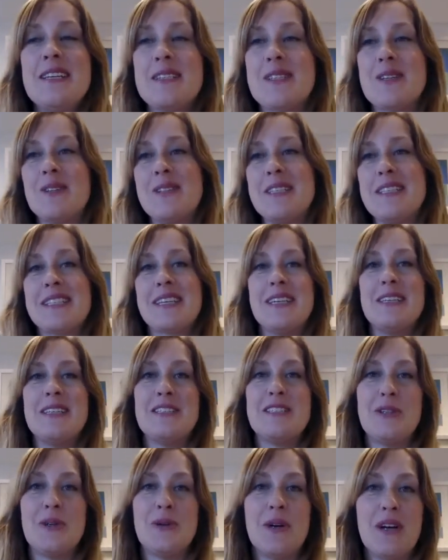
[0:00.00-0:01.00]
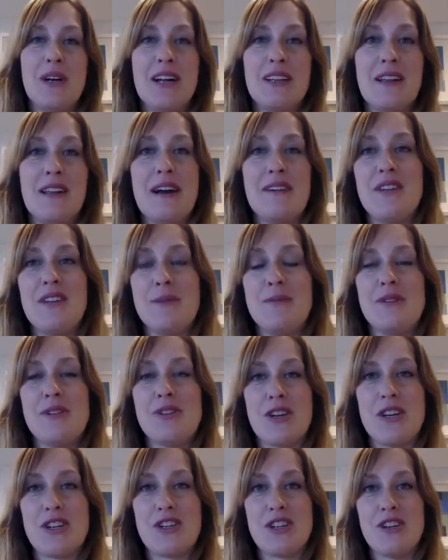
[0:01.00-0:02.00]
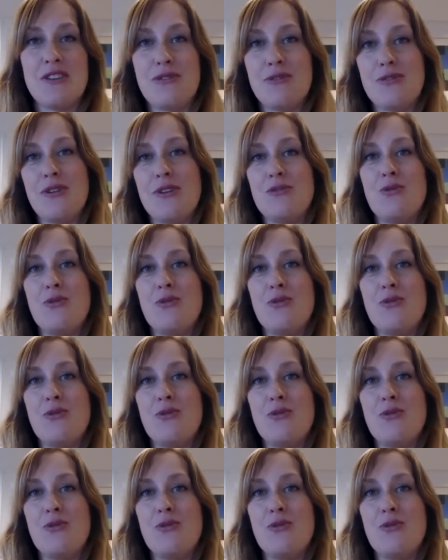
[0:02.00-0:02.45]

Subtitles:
So Lee's going to do a live demonstration of